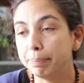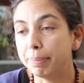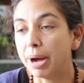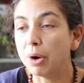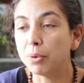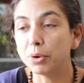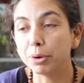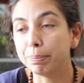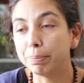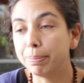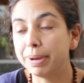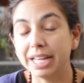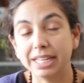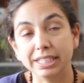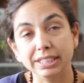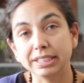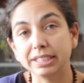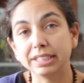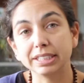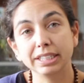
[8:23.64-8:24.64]
power
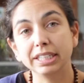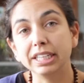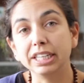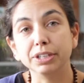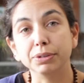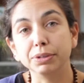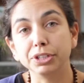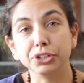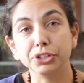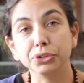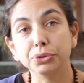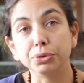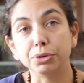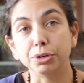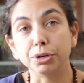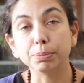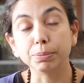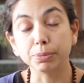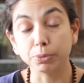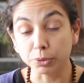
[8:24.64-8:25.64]
plant here in
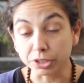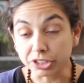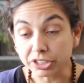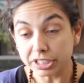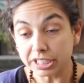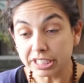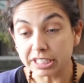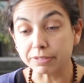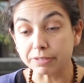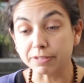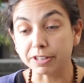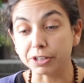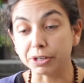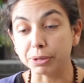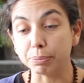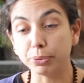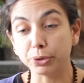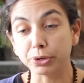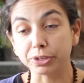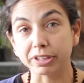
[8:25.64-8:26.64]
Europe, which is very
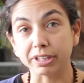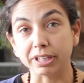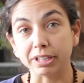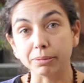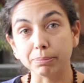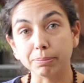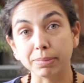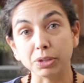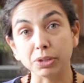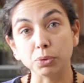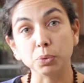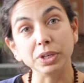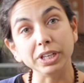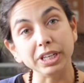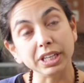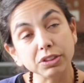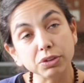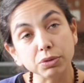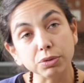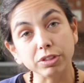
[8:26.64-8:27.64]
important, but we
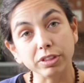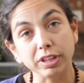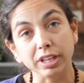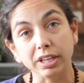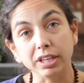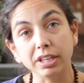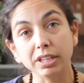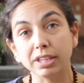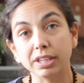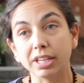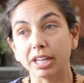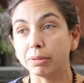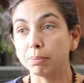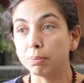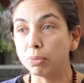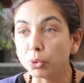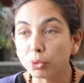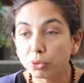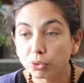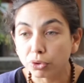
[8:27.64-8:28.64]
need to think that
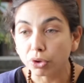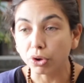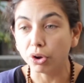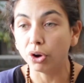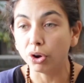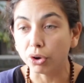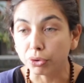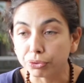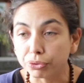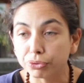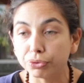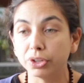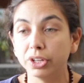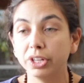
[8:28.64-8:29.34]
most of